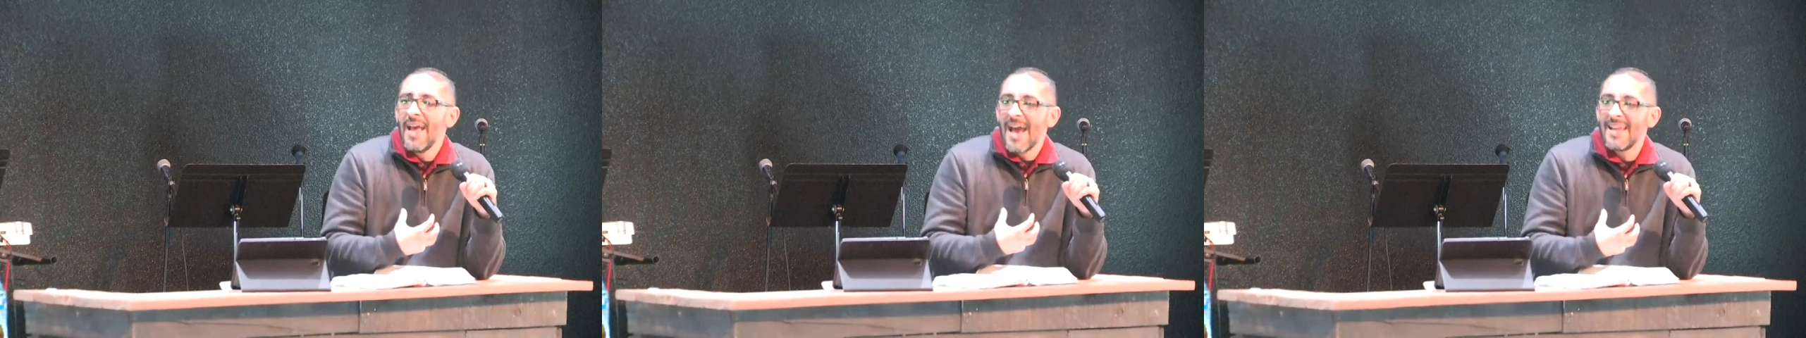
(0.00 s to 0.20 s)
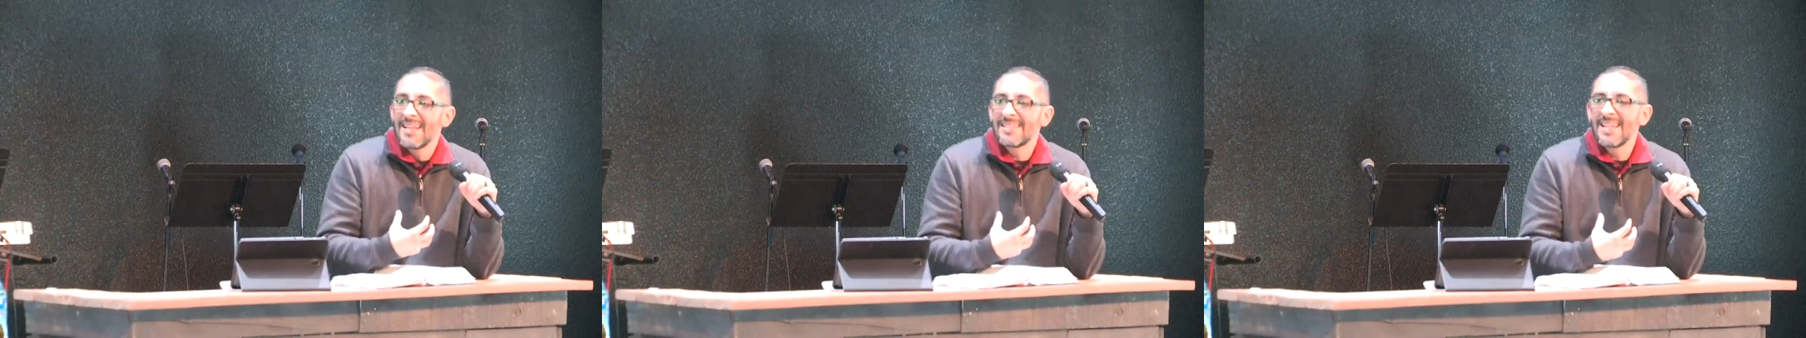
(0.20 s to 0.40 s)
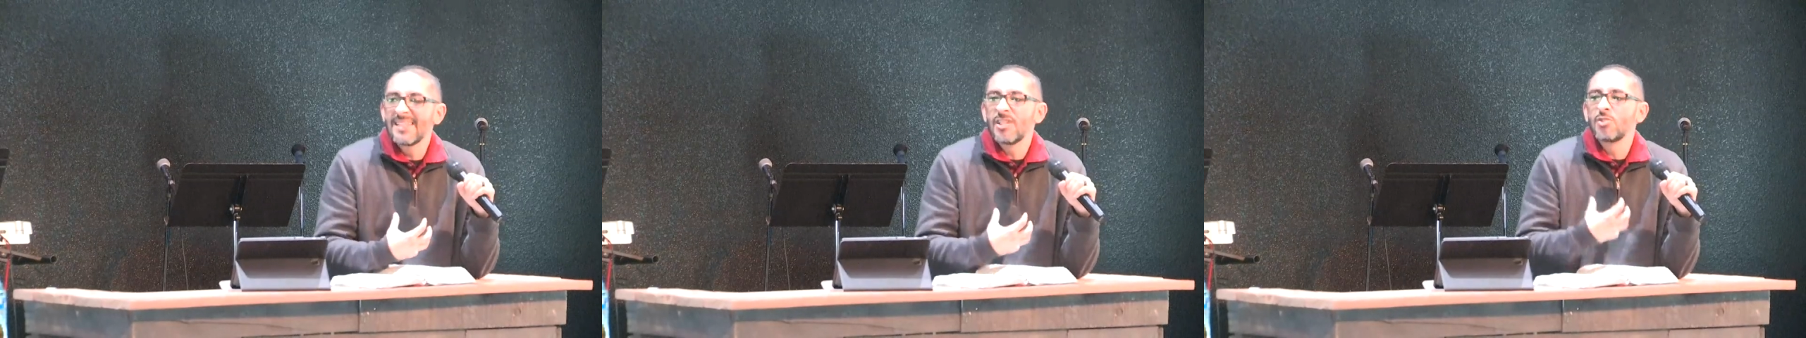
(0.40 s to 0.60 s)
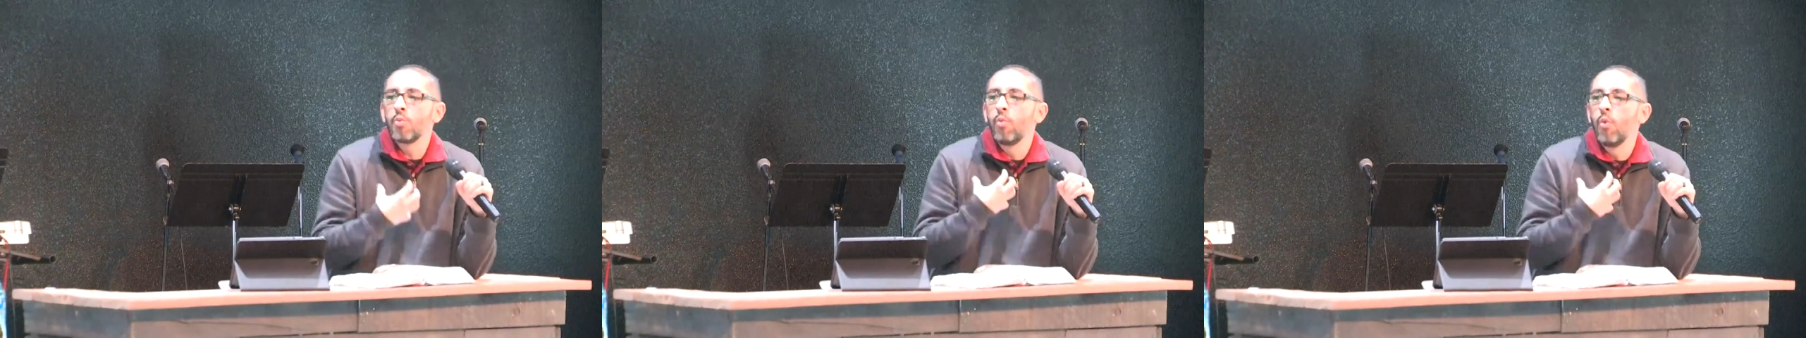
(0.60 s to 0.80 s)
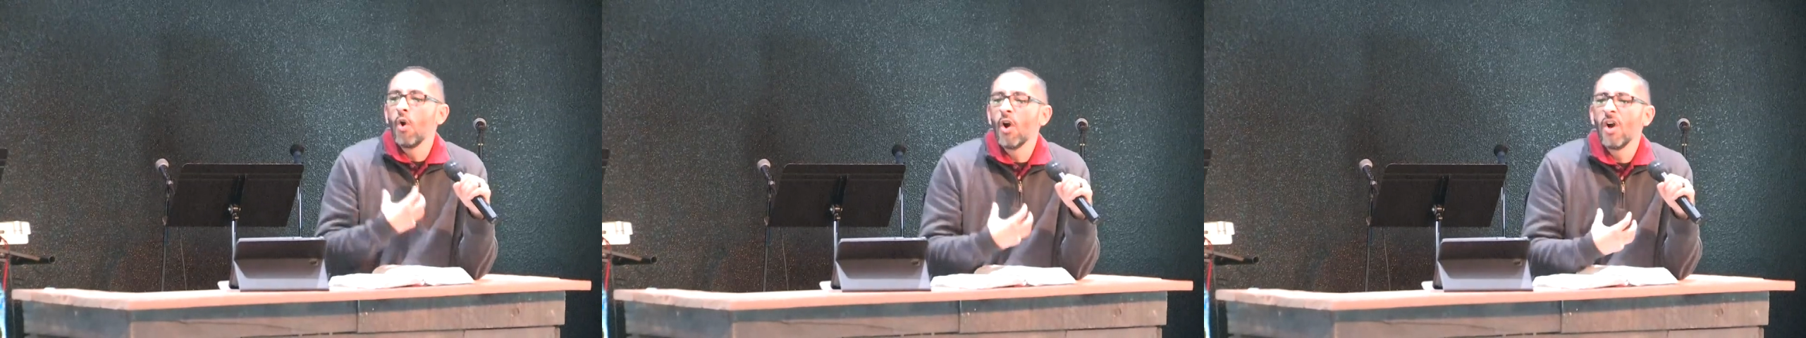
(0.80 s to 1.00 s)
And it says it's
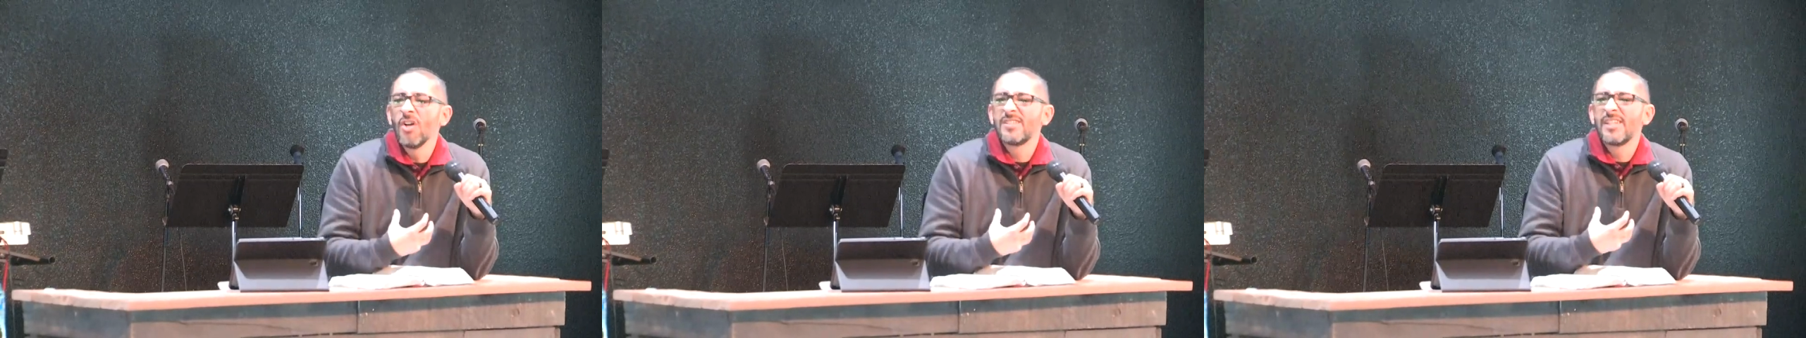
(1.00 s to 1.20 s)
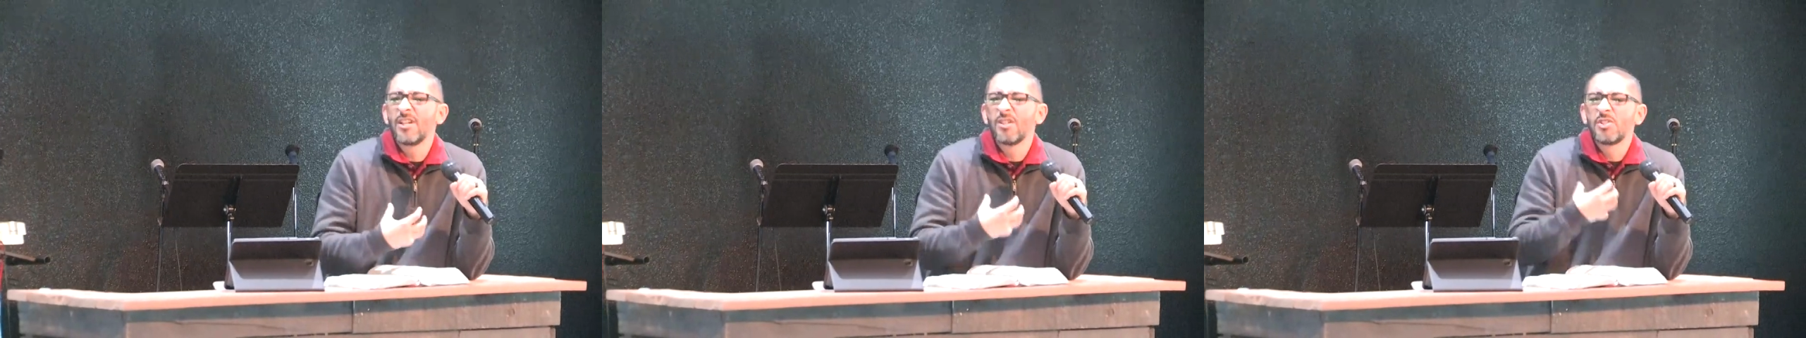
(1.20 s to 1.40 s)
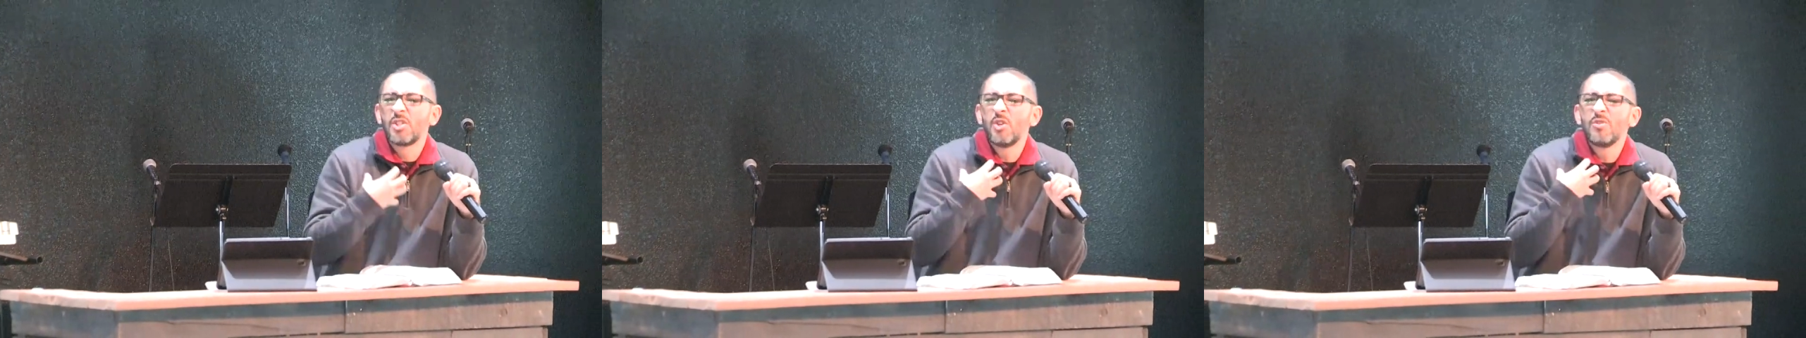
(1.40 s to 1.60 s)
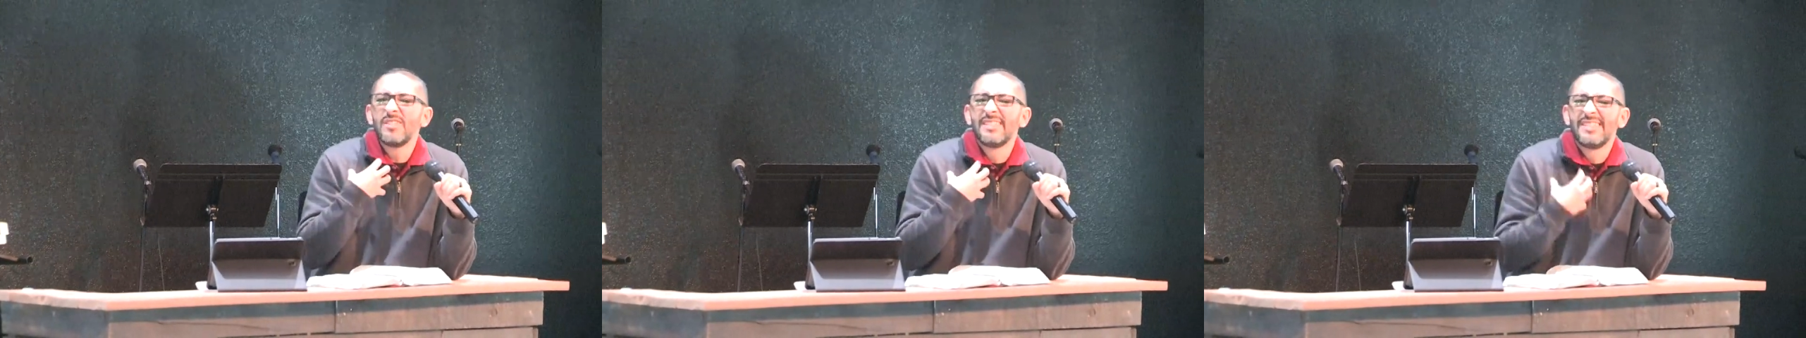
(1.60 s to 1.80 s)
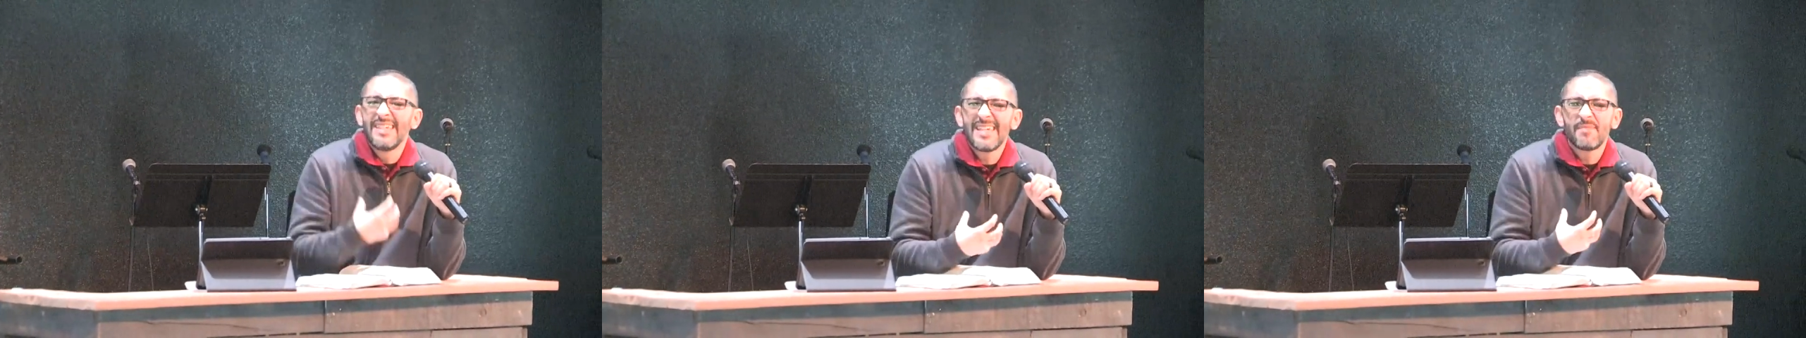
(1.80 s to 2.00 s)
words that are
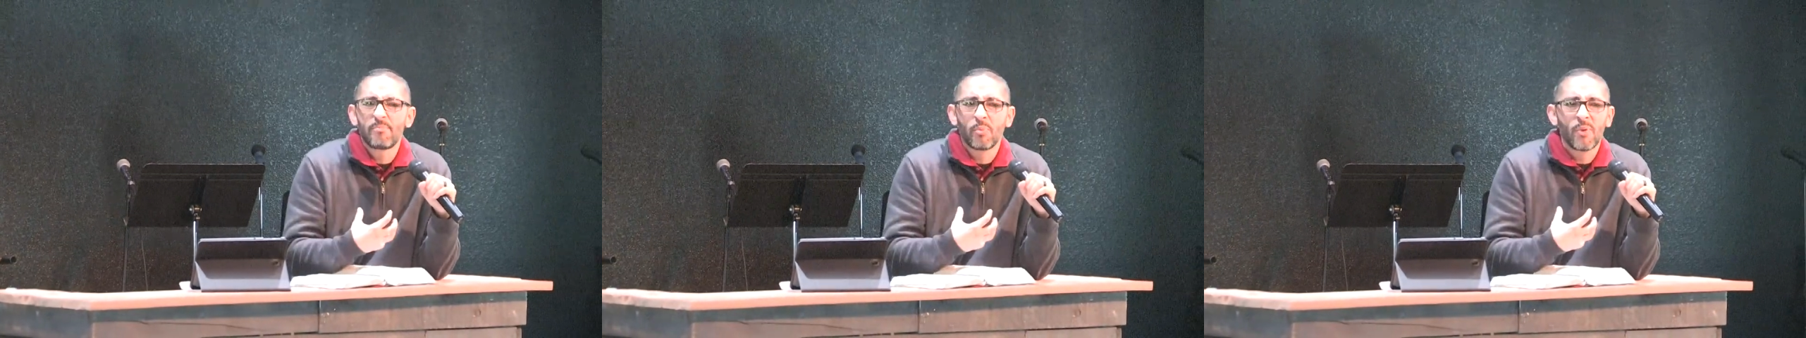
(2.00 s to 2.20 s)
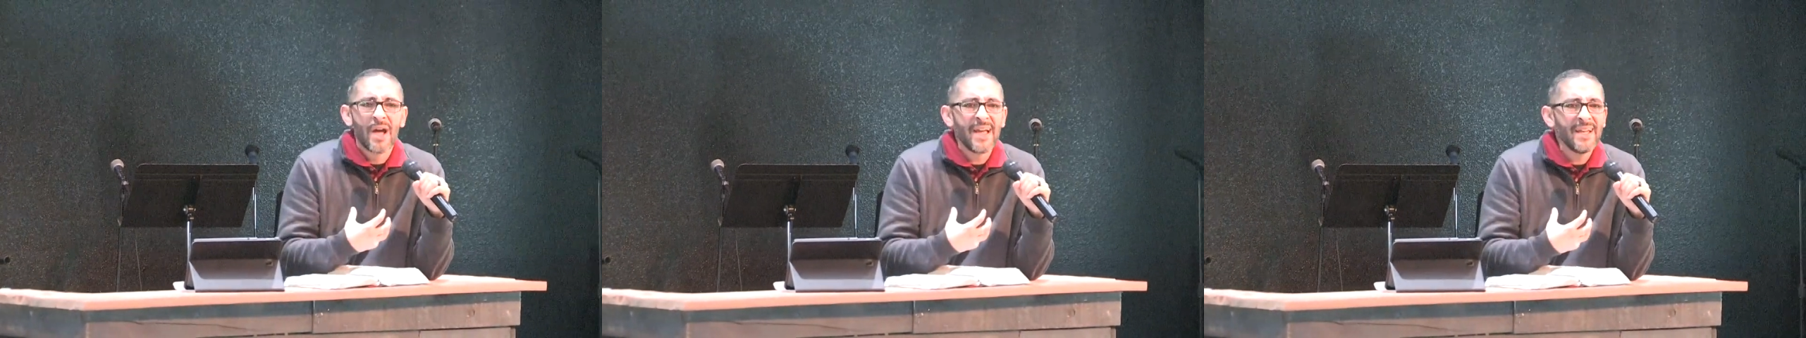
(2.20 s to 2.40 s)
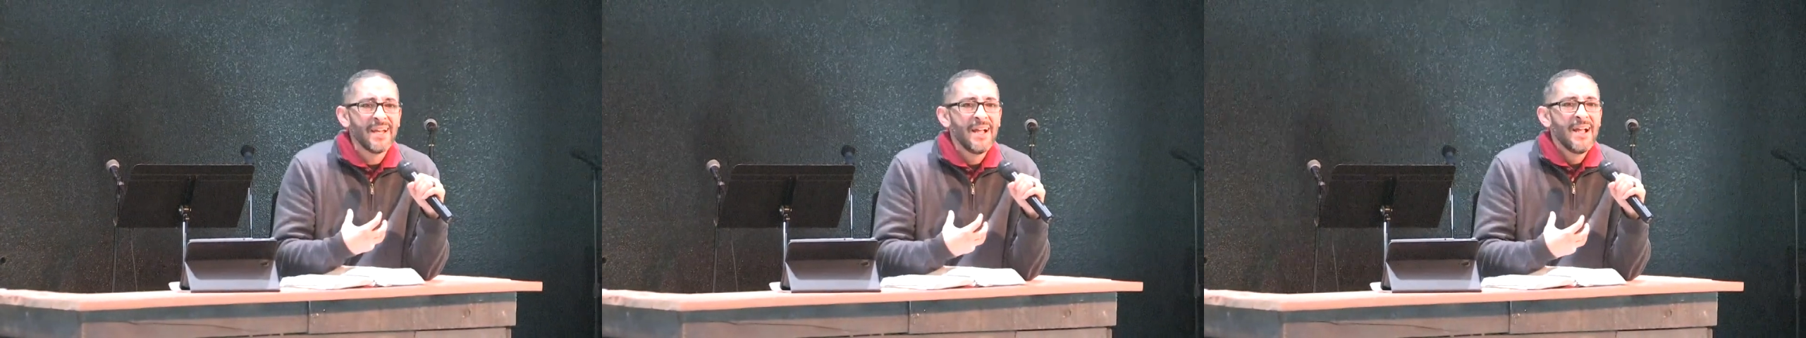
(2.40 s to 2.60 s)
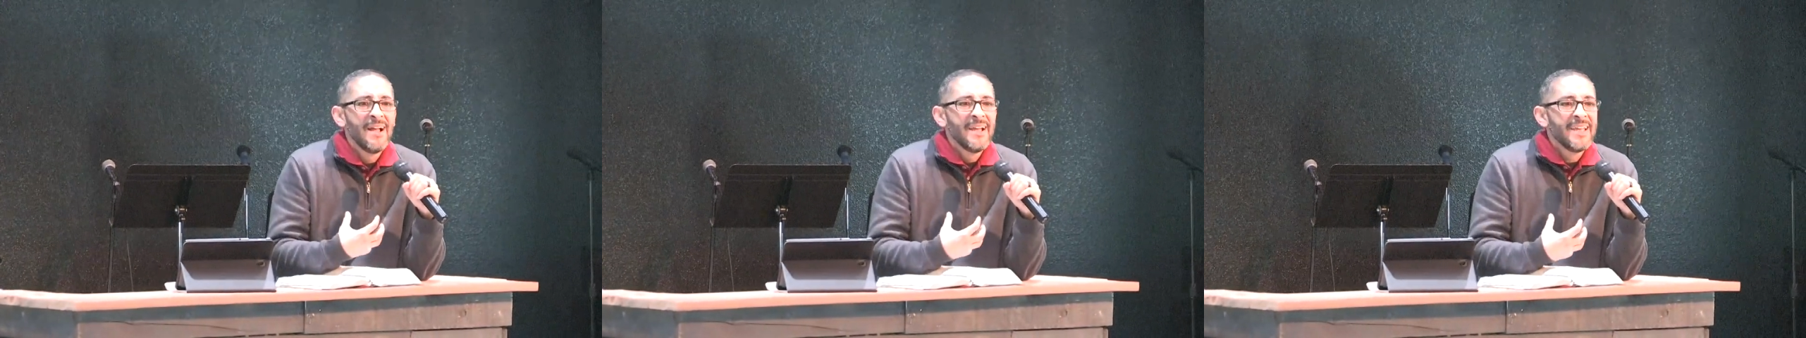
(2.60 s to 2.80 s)
too deep, right?